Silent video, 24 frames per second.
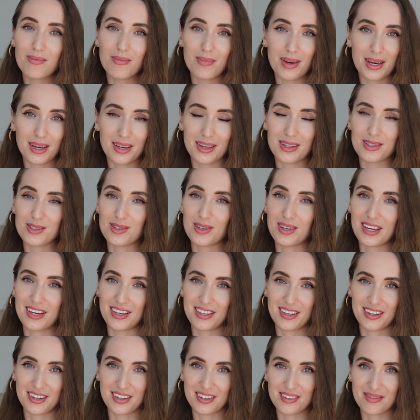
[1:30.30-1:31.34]
baking
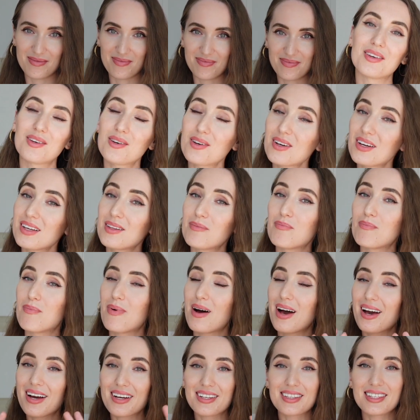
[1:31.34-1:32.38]
together. You can
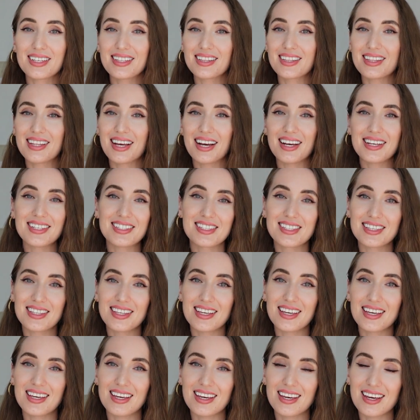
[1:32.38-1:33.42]
pack it
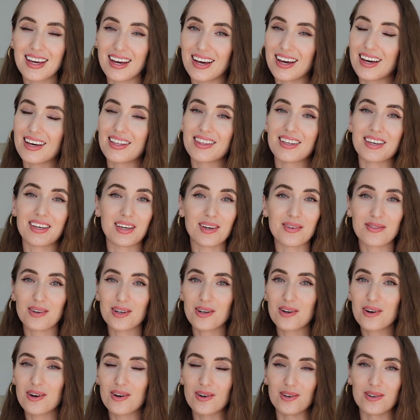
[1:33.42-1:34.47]
nicely and here we
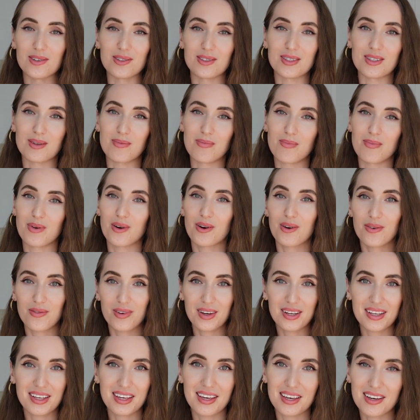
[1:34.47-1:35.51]
go! The
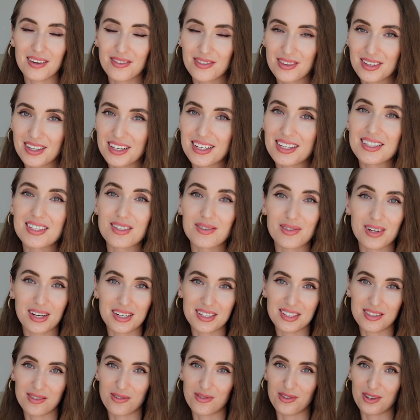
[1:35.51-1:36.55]
perfect gift is
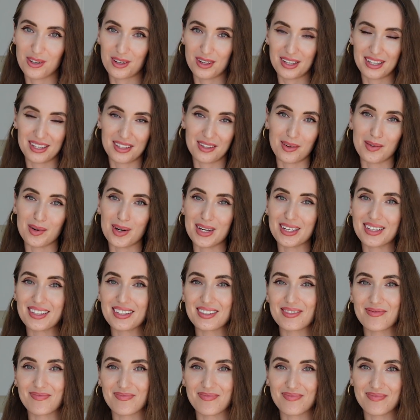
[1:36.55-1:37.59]
ready for your little one.
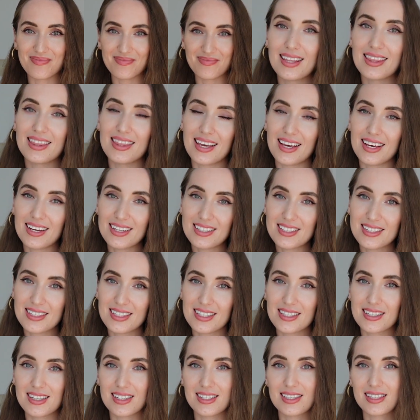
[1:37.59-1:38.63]
Next
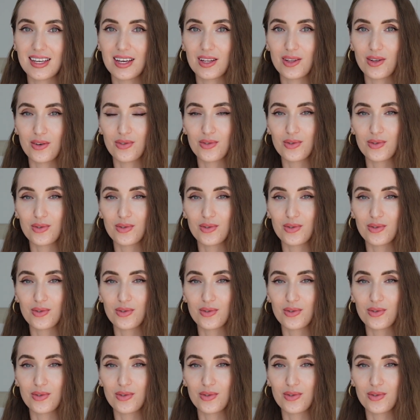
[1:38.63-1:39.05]
is a set of